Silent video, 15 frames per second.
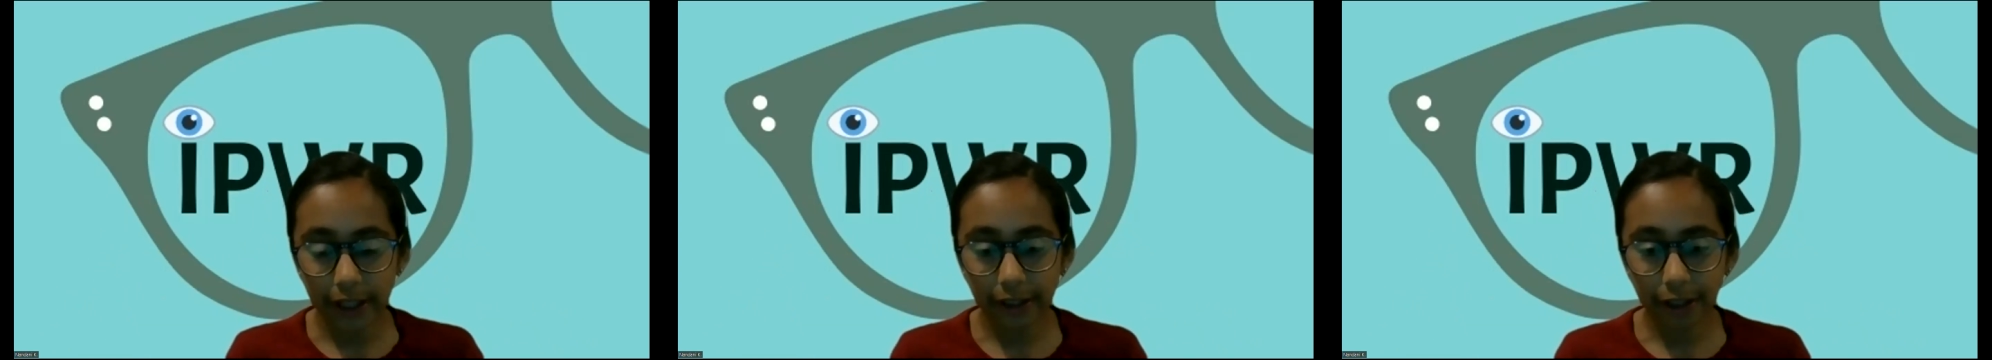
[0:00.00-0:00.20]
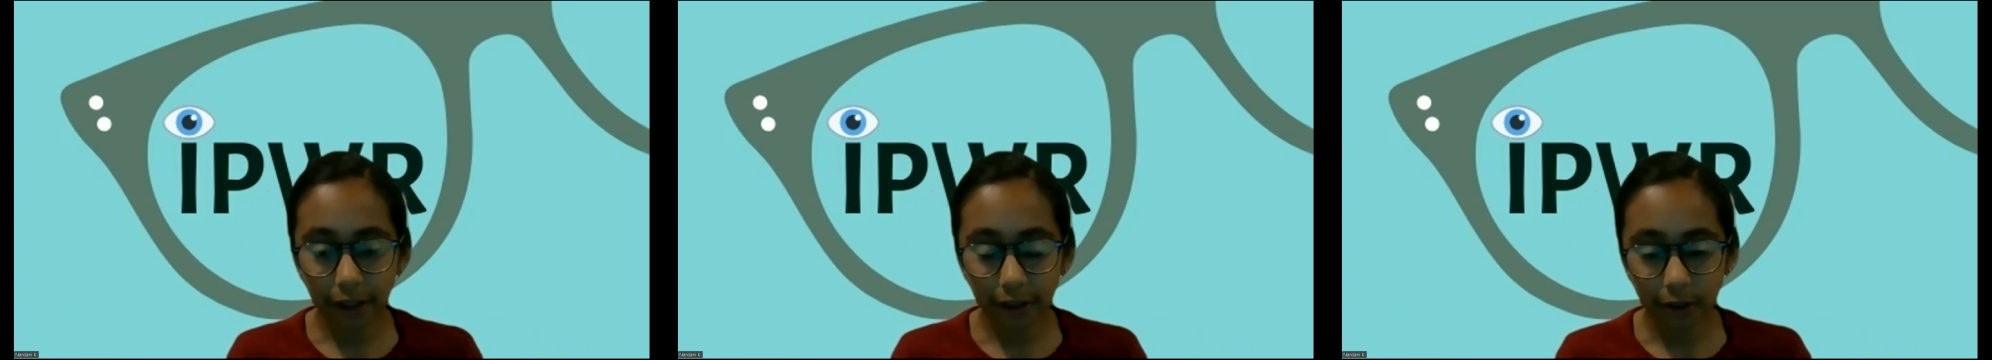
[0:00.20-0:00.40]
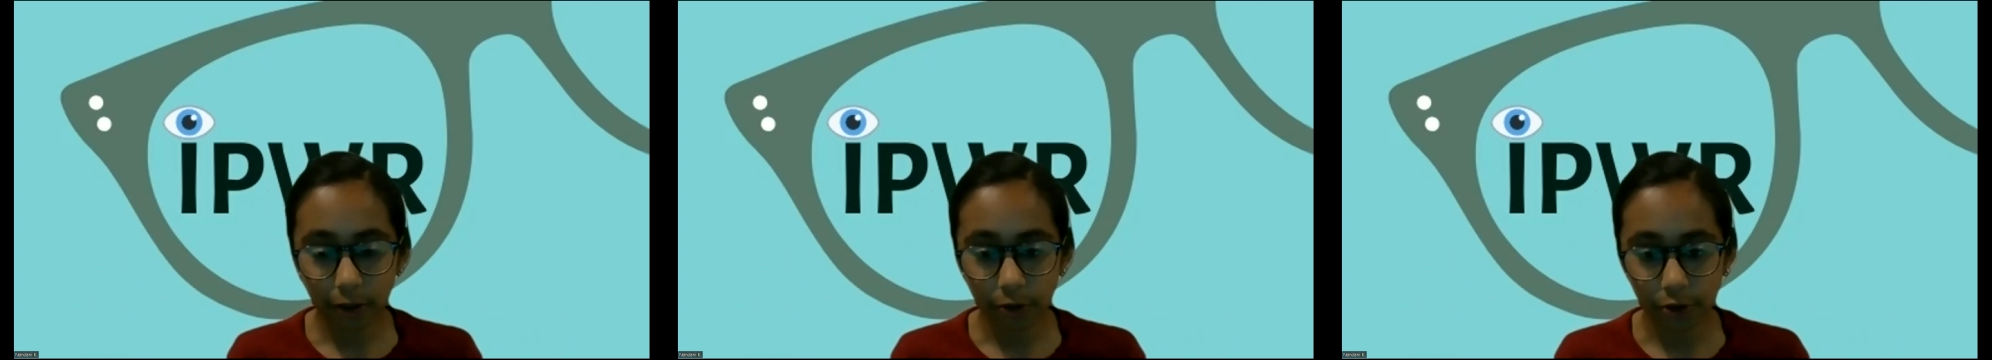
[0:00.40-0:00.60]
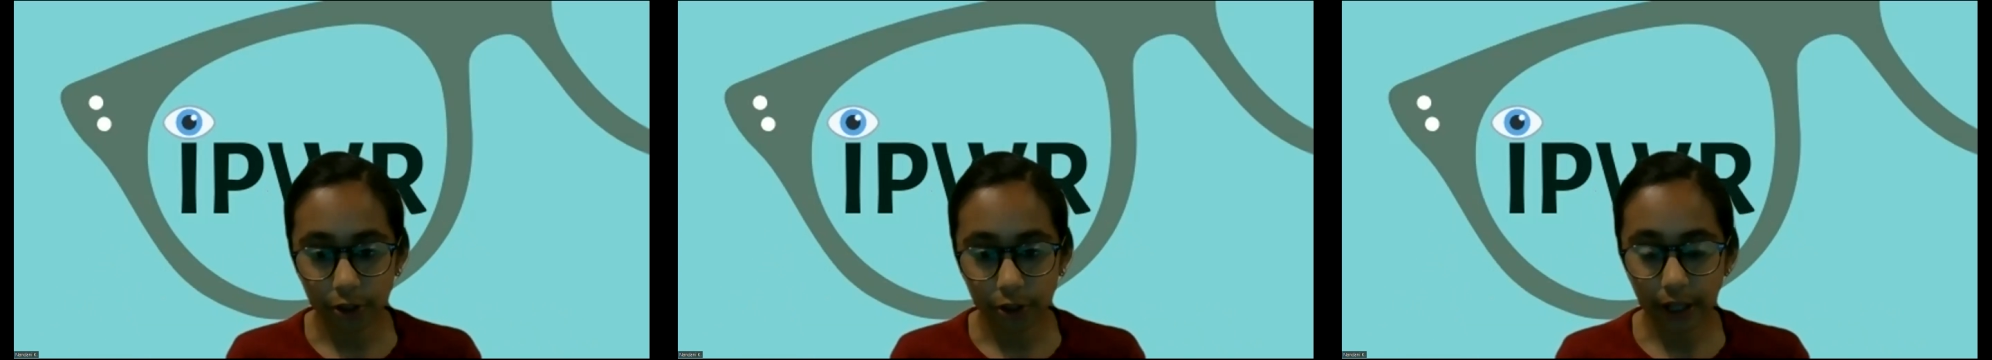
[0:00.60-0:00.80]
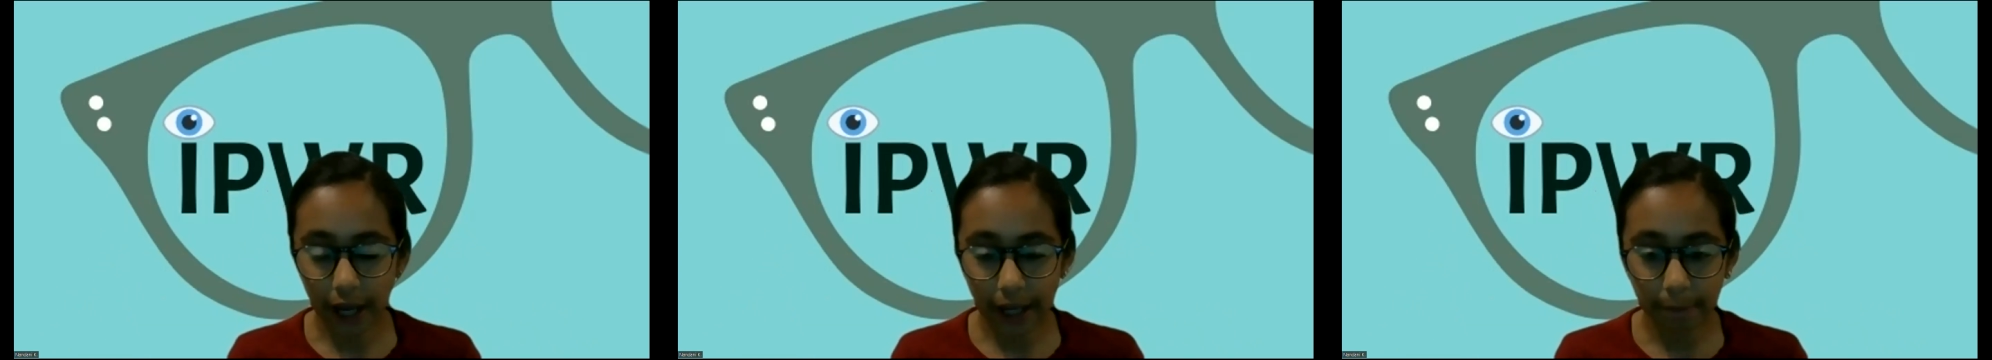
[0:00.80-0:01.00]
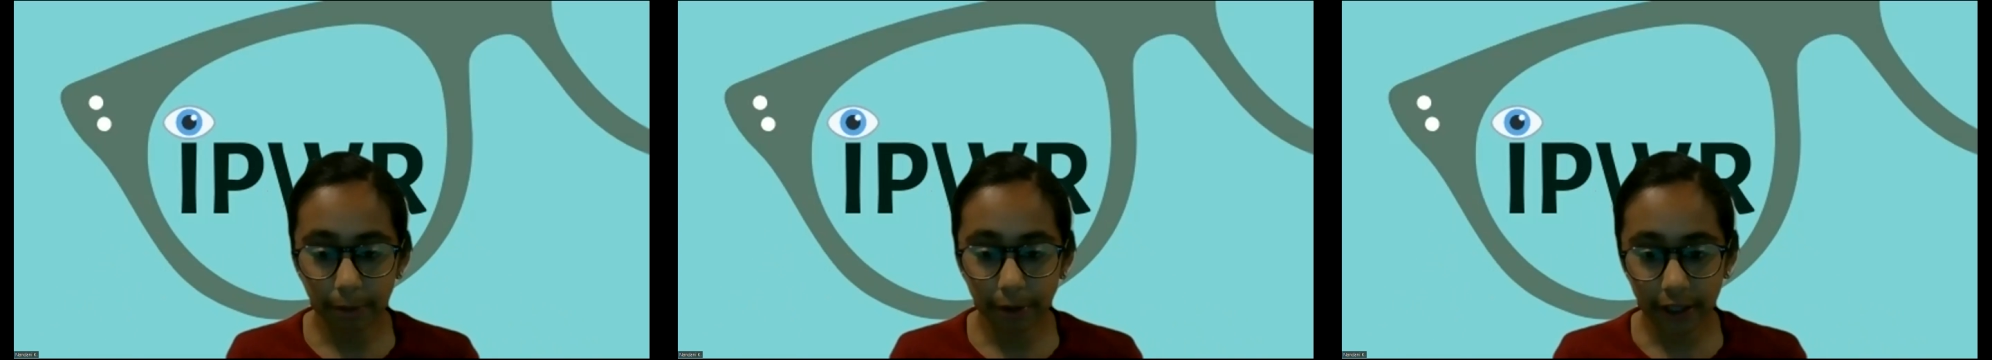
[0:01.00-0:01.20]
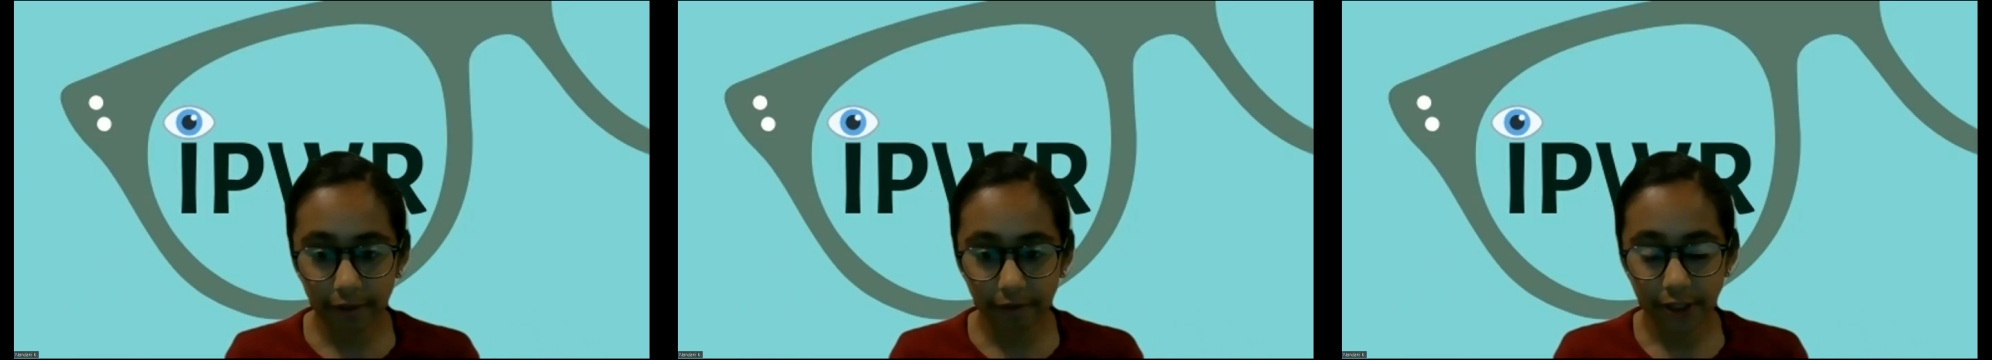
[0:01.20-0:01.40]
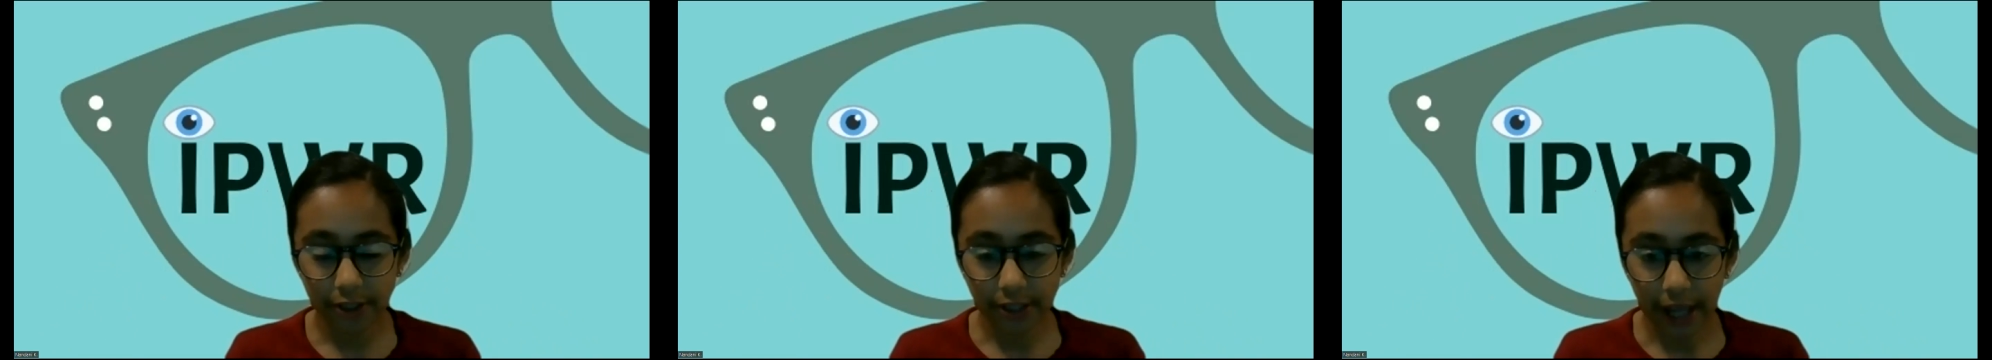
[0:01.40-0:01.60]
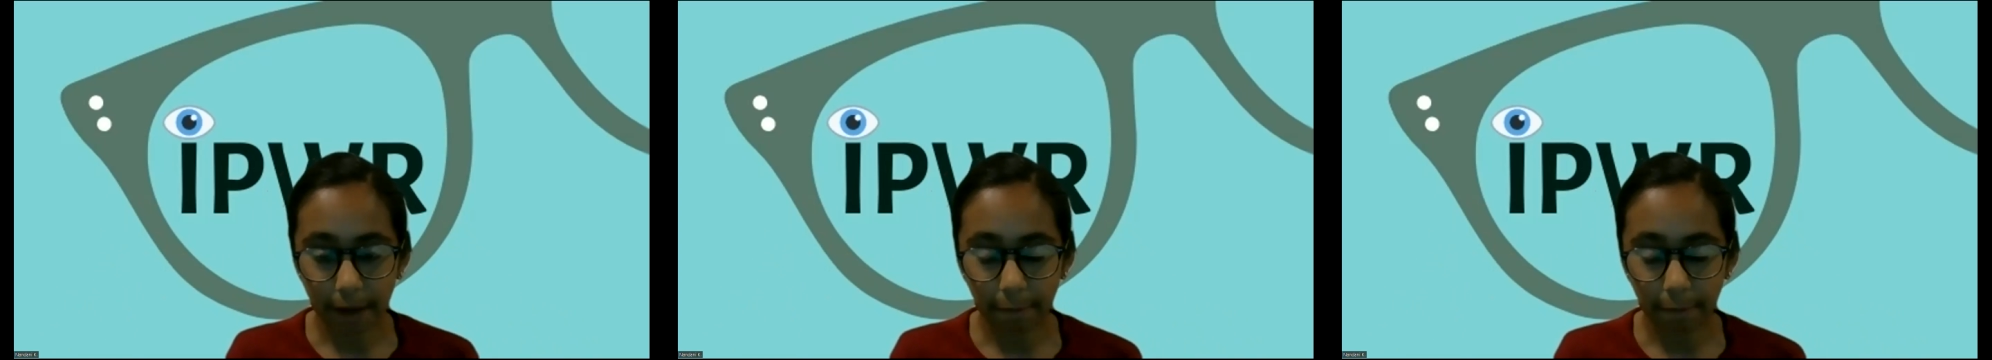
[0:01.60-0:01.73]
In conclusion, I believe this